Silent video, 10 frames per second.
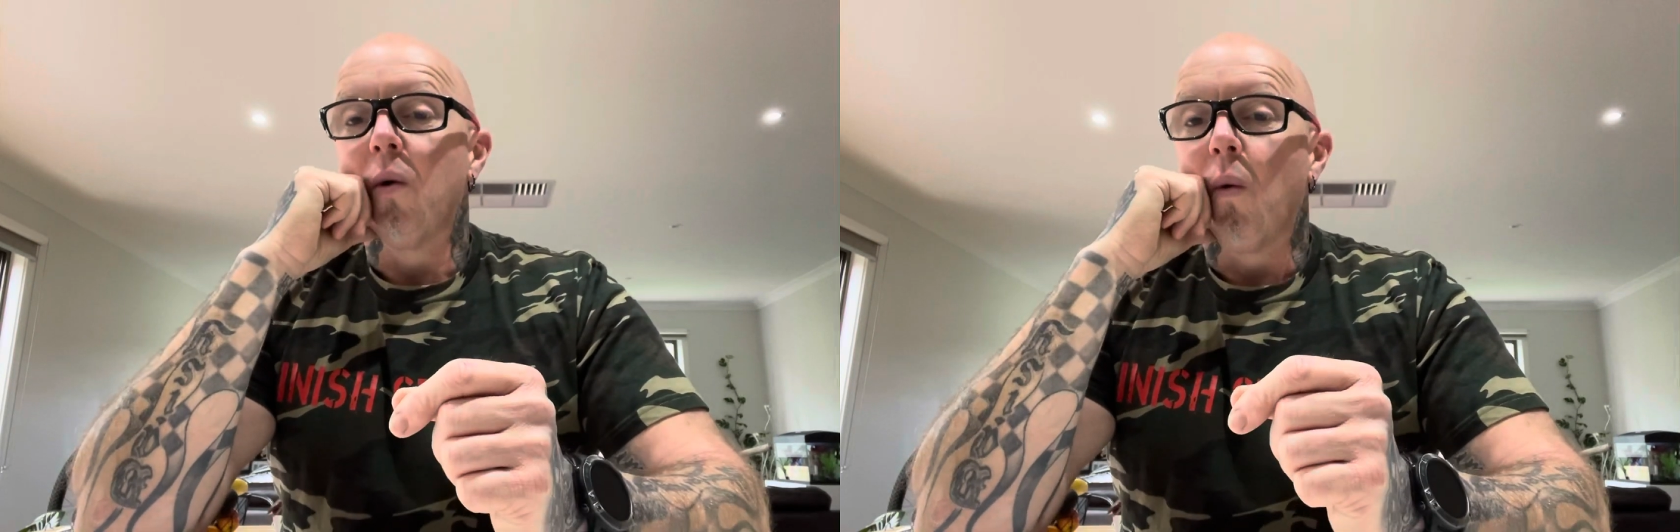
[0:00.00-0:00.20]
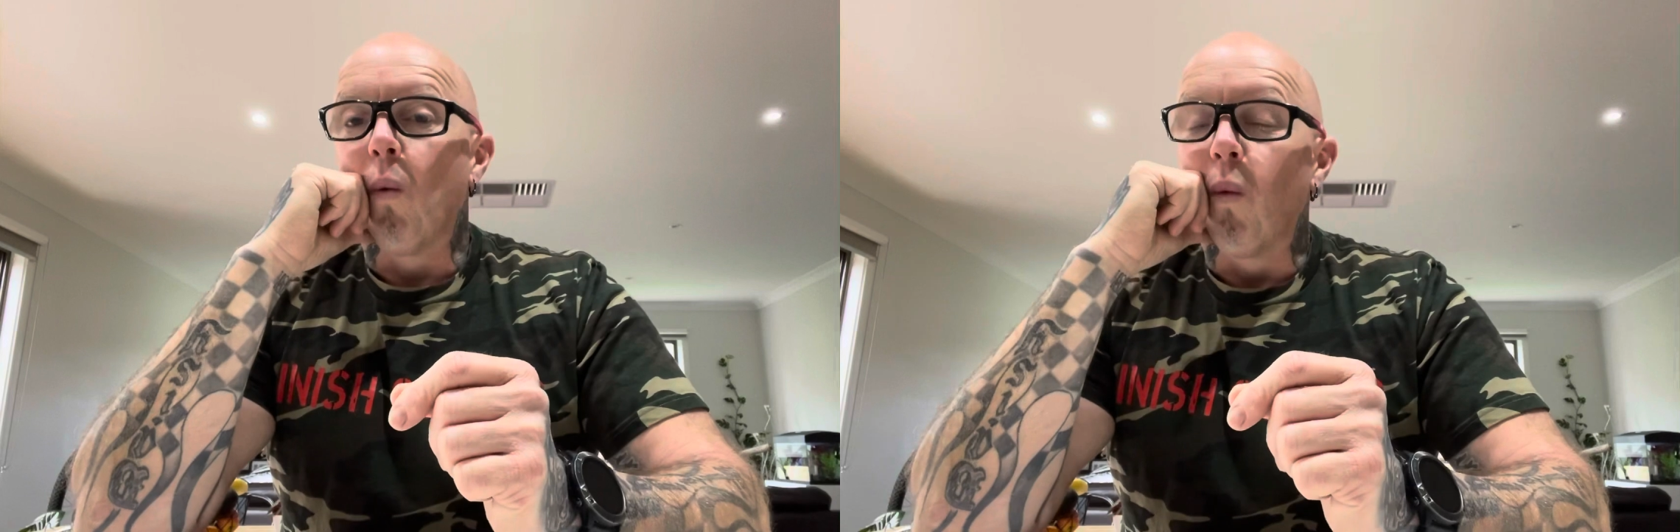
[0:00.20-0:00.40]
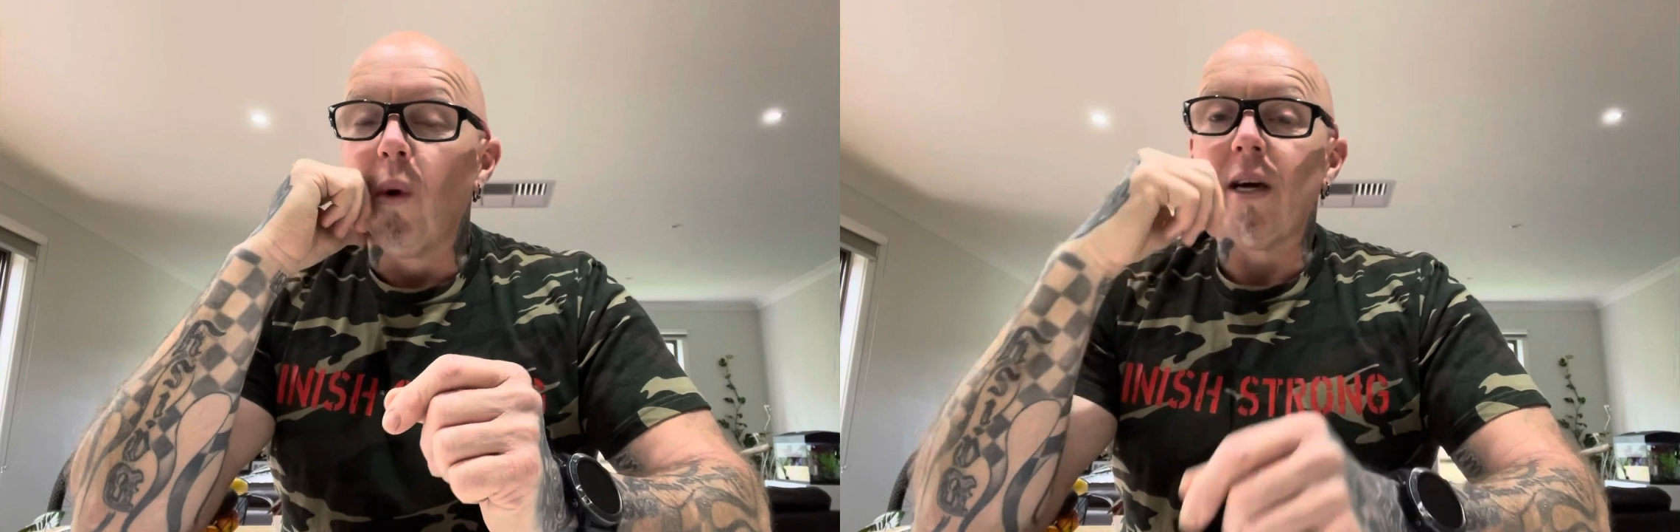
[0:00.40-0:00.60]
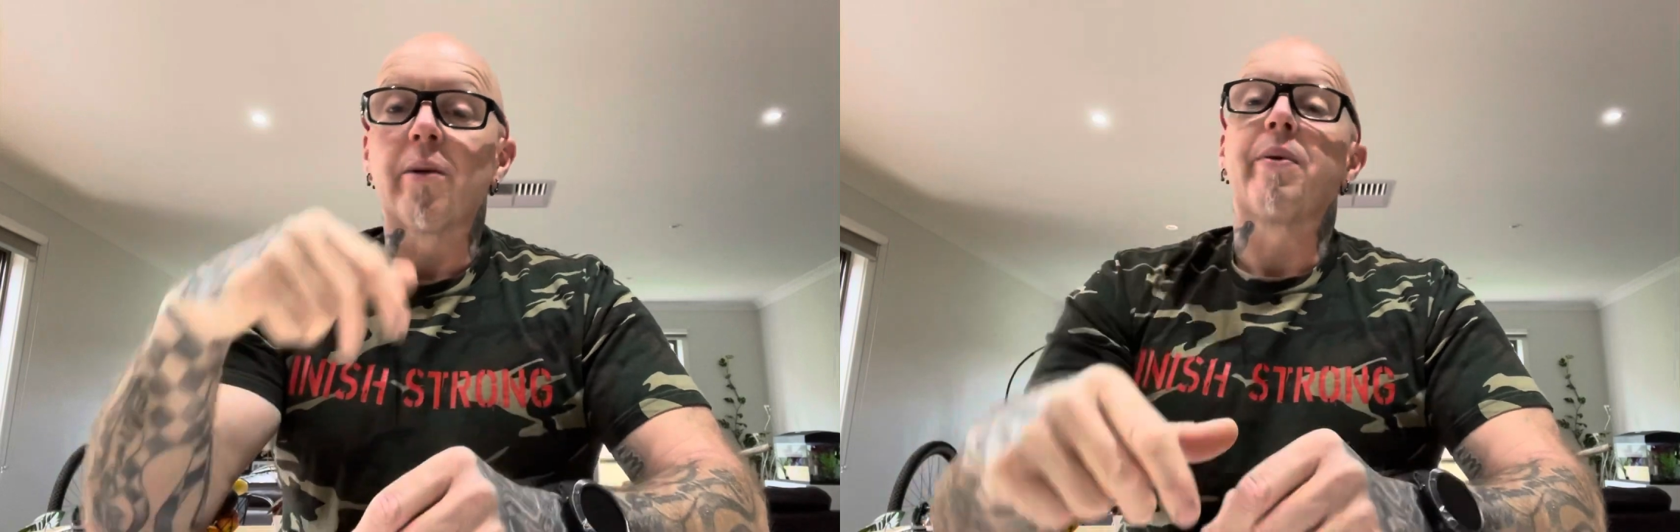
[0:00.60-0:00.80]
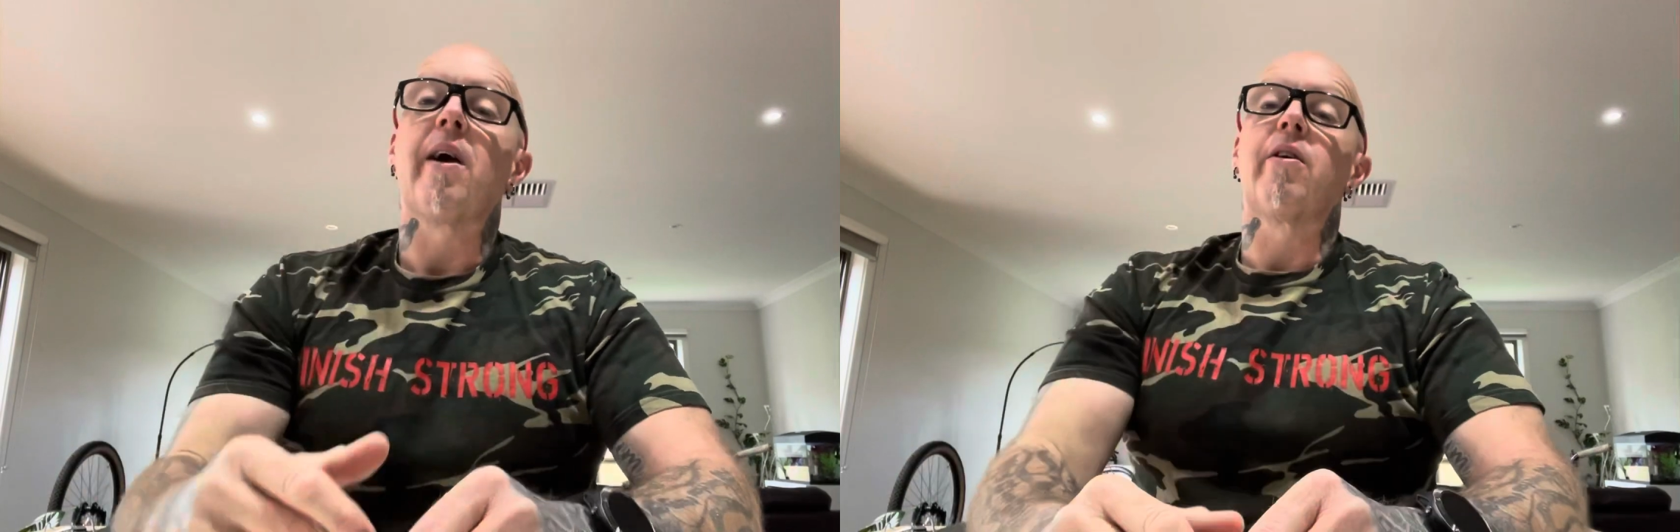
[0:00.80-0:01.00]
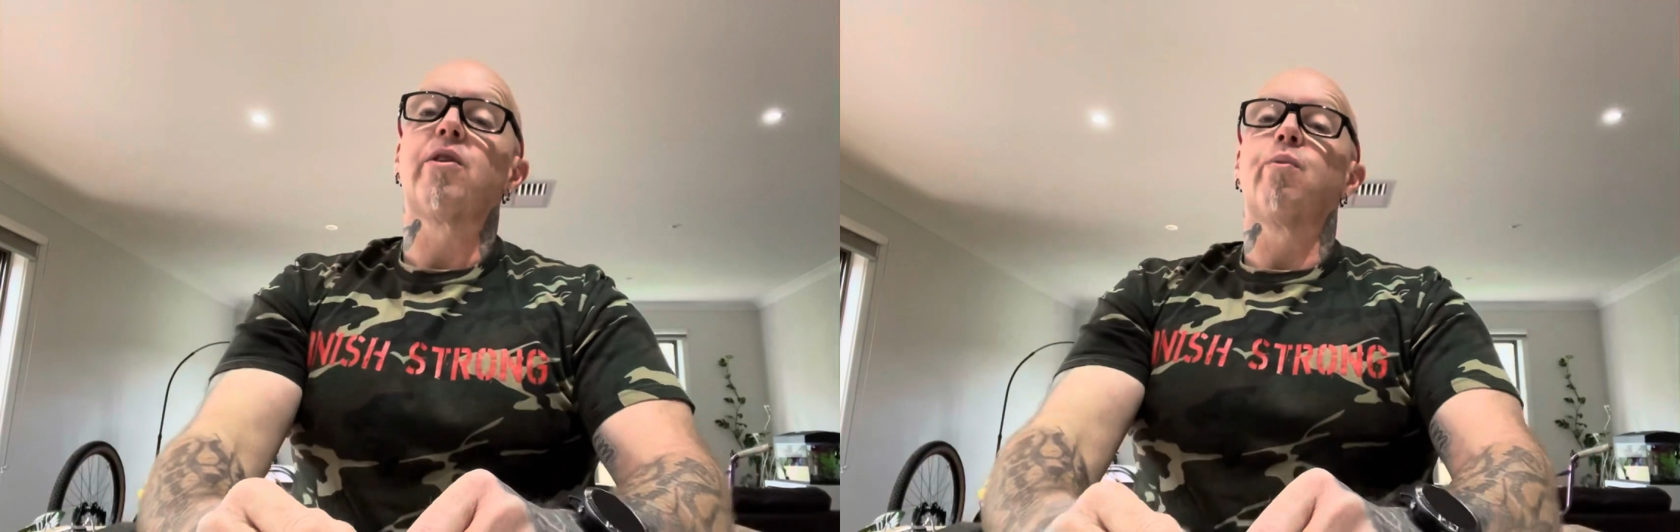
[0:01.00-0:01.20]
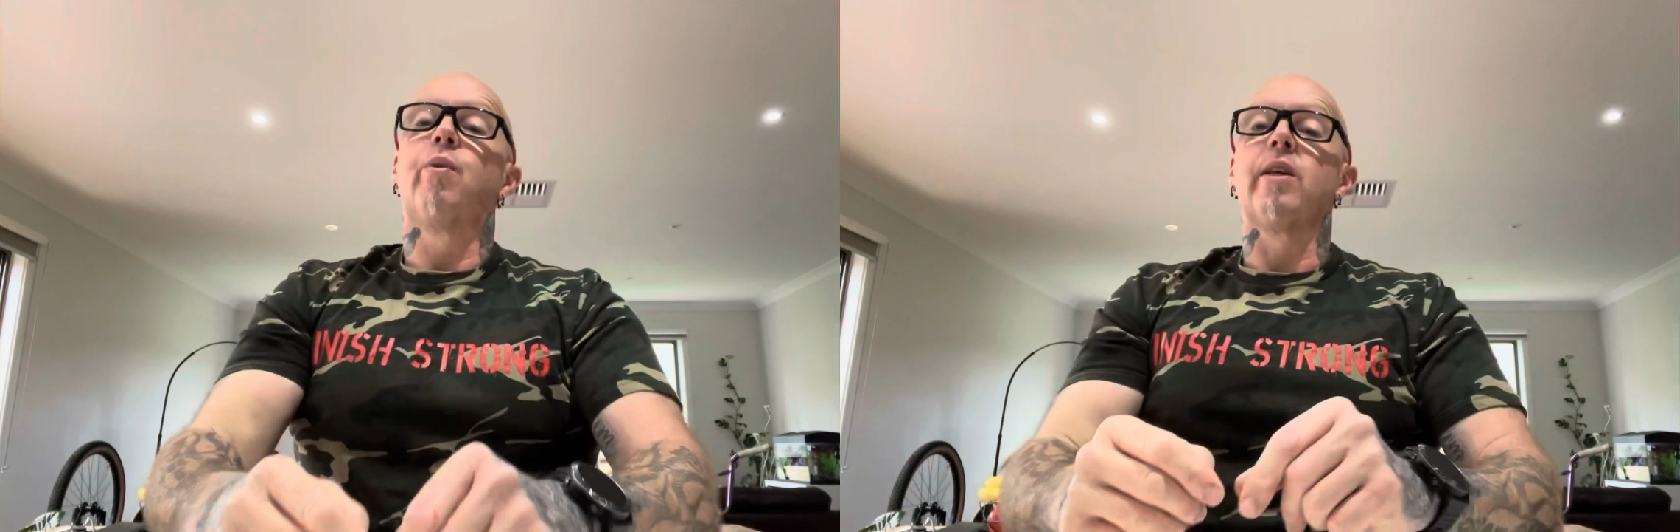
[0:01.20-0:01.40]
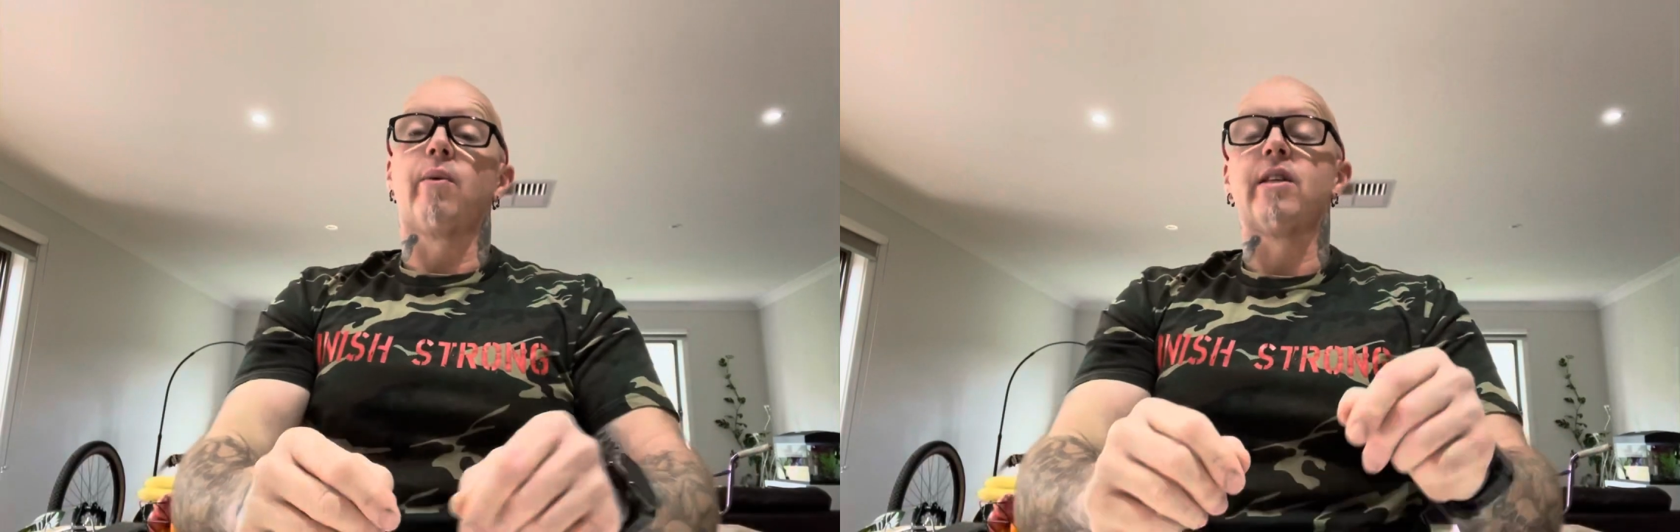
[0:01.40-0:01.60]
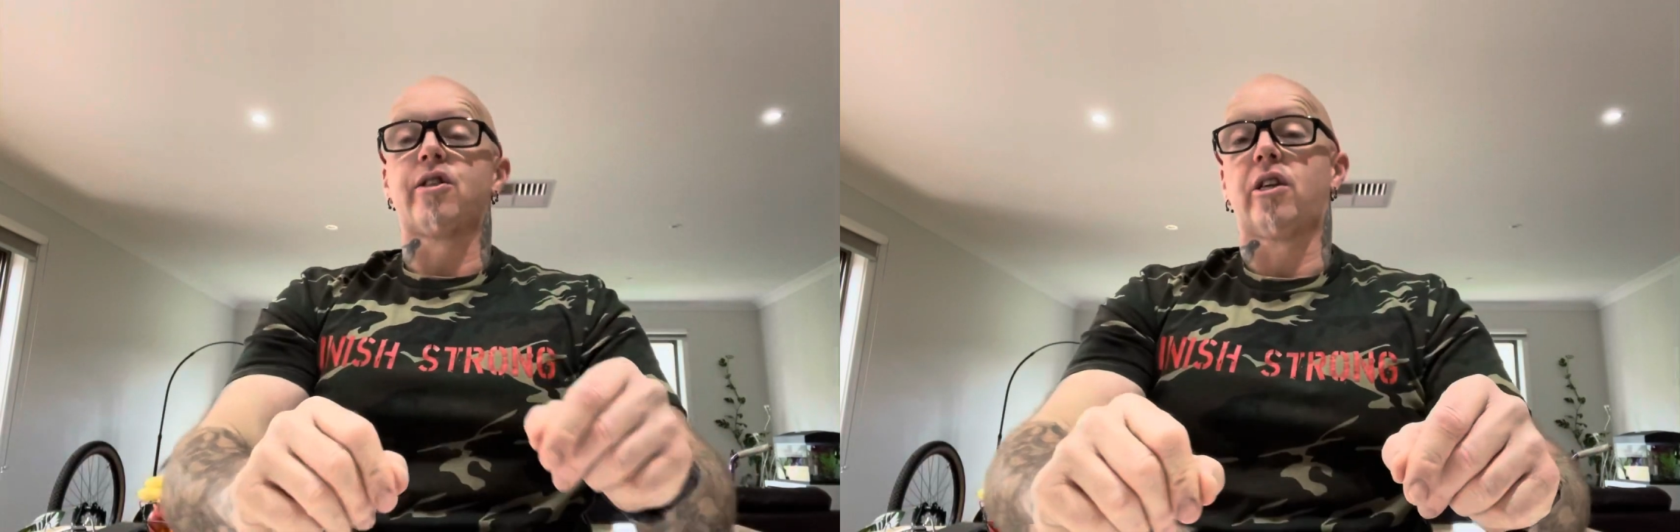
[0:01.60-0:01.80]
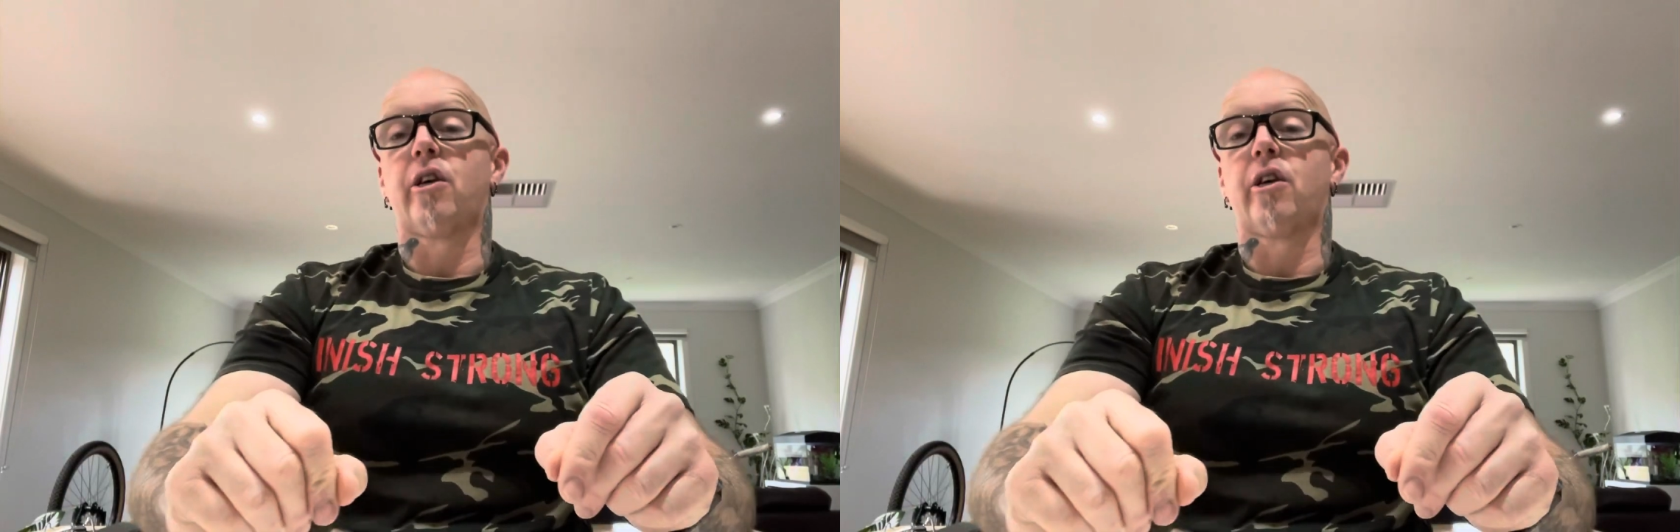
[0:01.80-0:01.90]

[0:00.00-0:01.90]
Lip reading: We're the parents. We're the ones that got